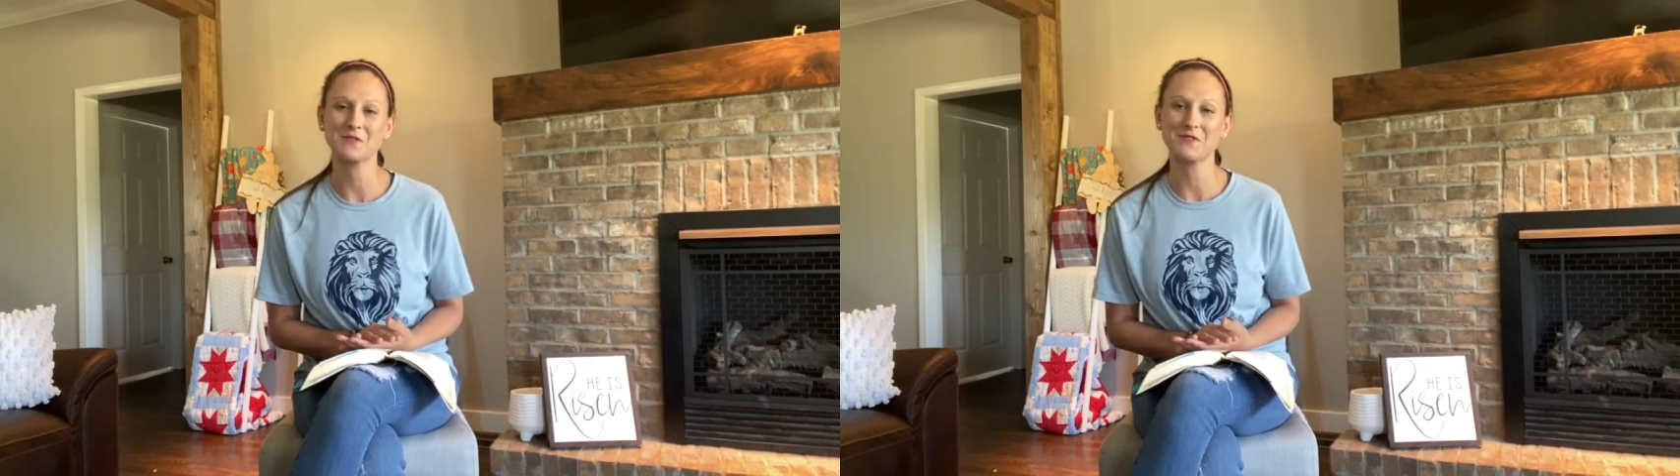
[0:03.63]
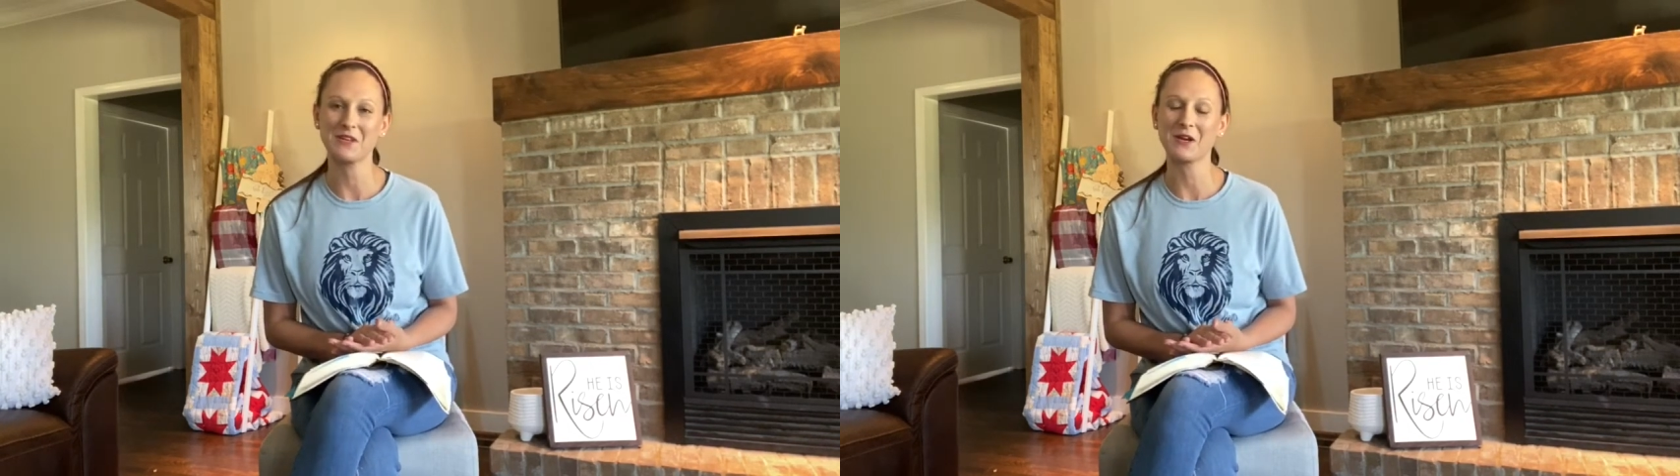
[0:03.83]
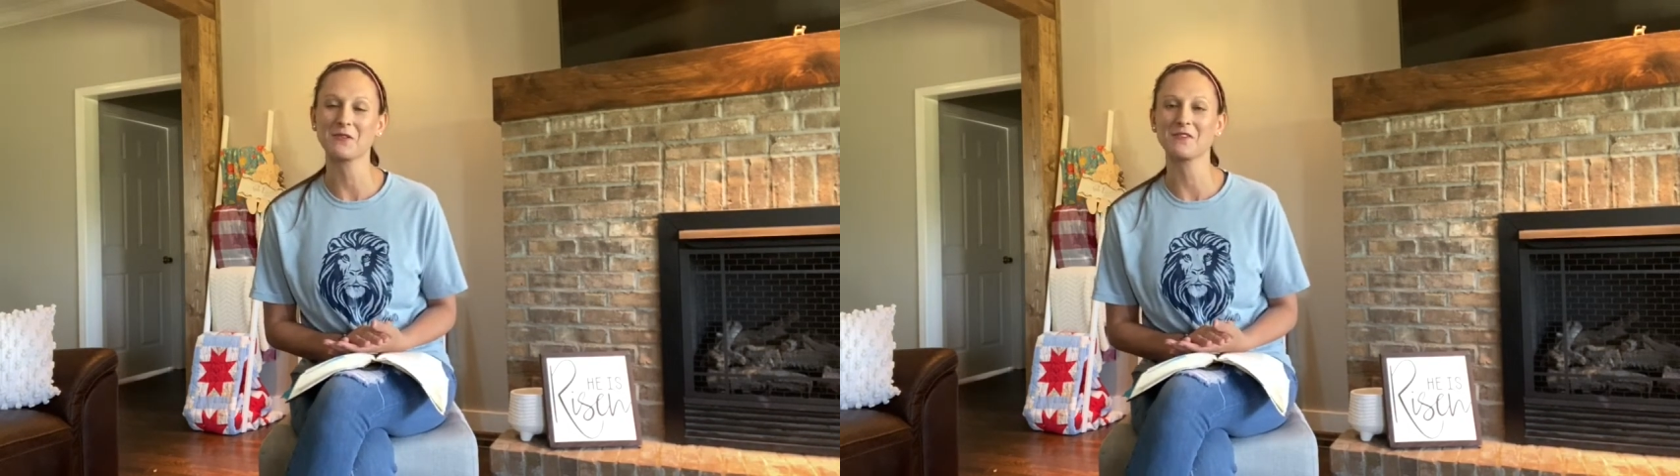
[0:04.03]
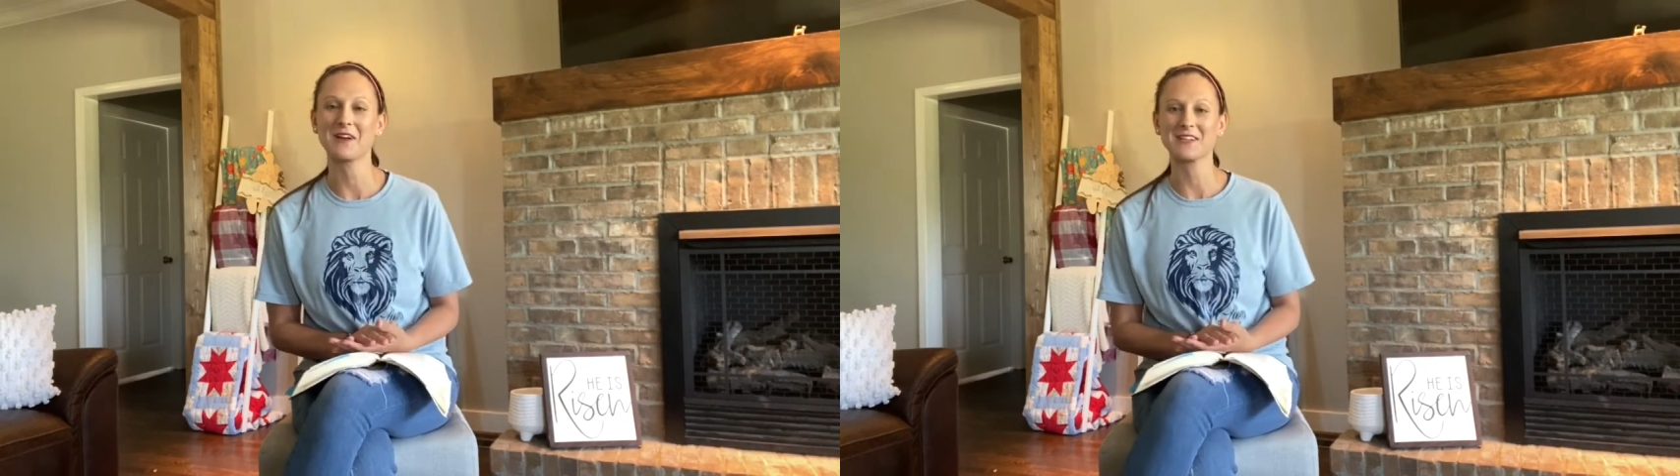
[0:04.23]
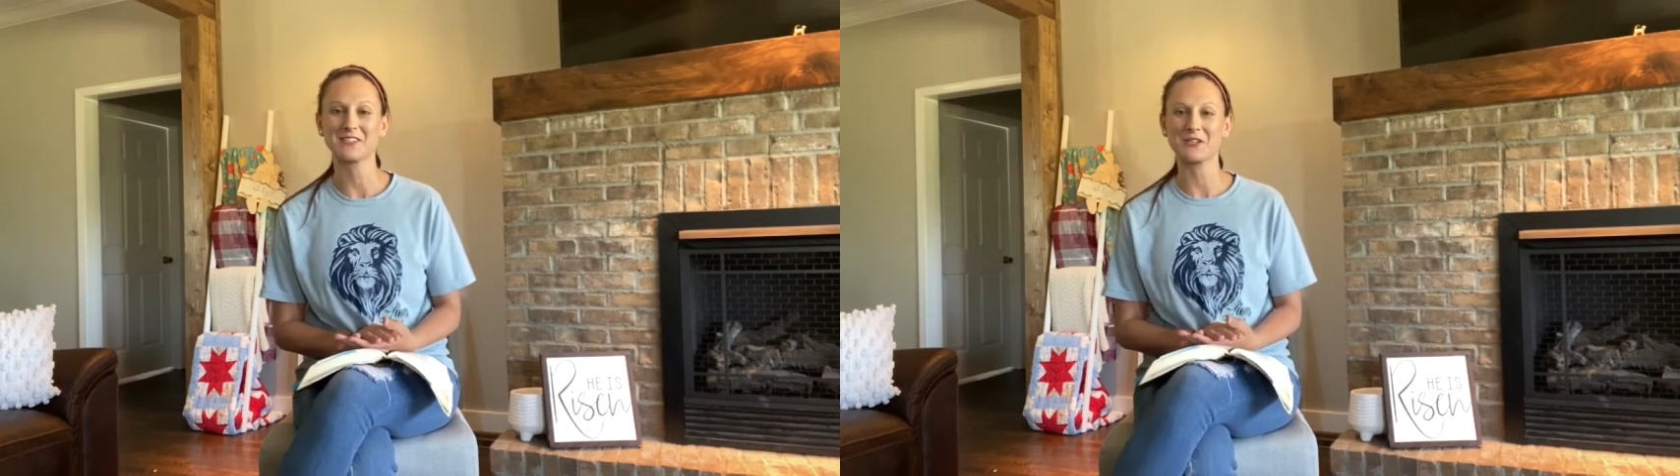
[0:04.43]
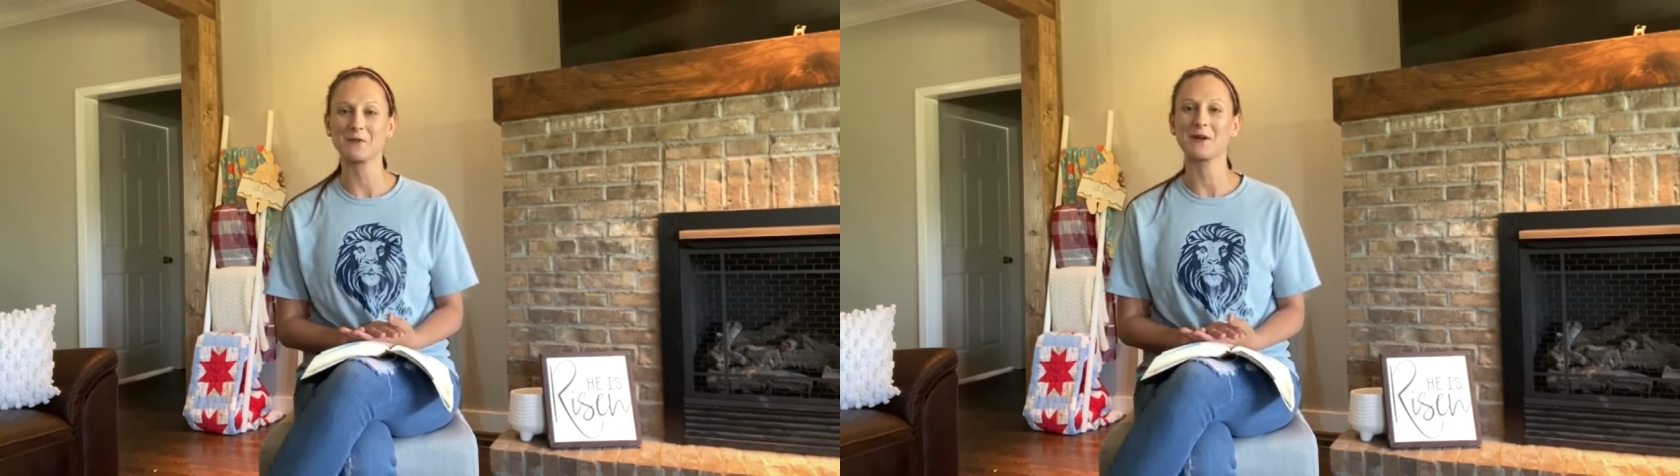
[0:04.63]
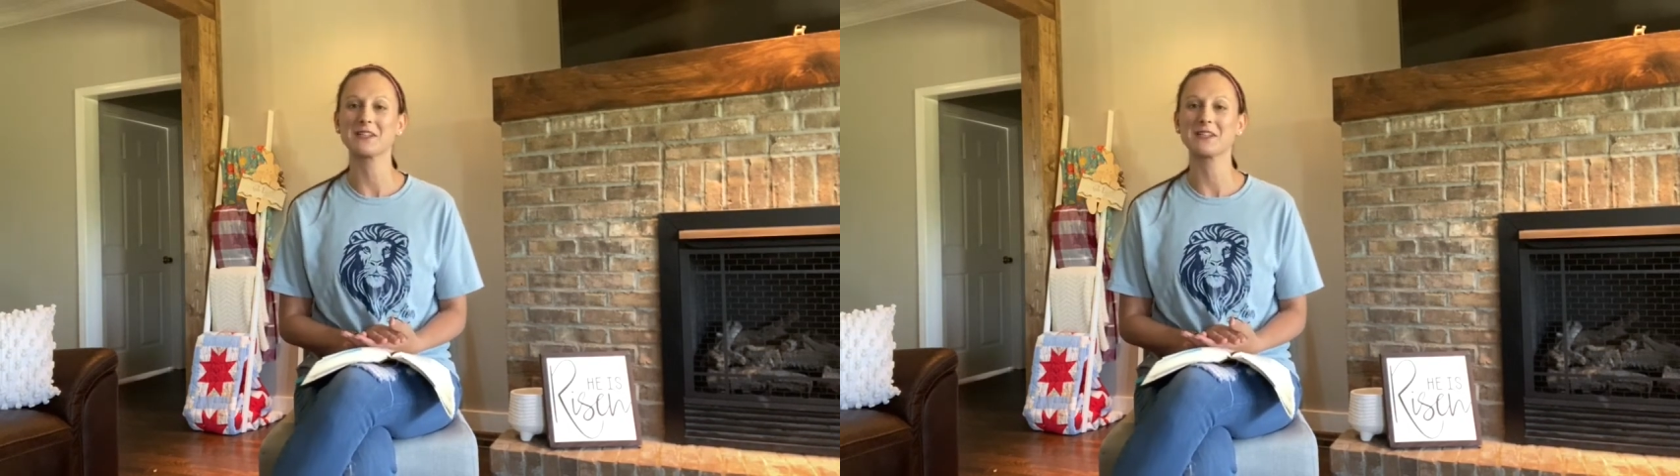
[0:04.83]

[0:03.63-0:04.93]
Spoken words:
post a video the last 2